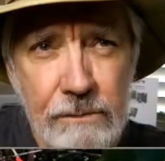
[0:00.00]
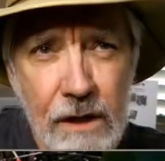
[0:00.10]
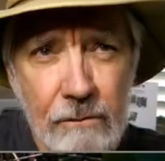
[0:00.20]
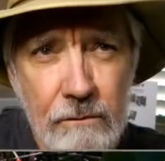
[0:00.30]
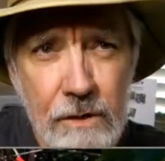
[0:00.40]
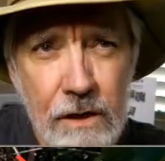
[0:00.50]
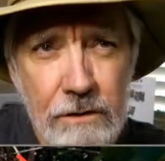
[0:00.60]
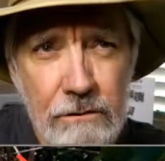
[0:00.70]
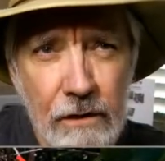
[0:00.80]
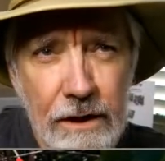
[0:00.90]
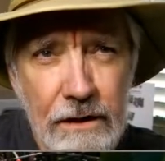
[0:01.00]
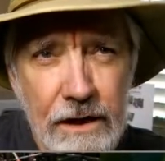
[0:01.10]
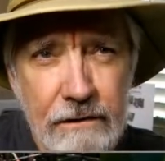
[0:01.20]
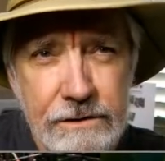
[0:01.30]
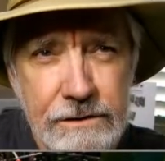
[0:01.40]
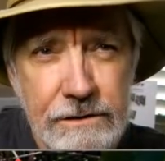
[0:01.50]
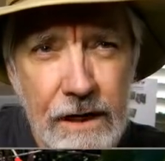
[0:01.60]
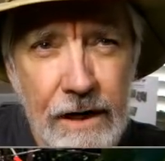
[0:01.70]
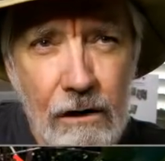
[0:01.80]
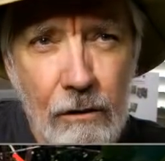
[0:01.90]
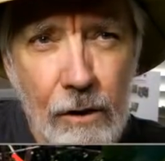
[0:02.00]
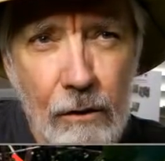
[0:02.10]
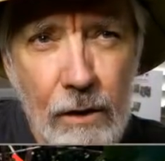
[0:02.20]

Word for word: Now I'm drawing it like there's an arrow here.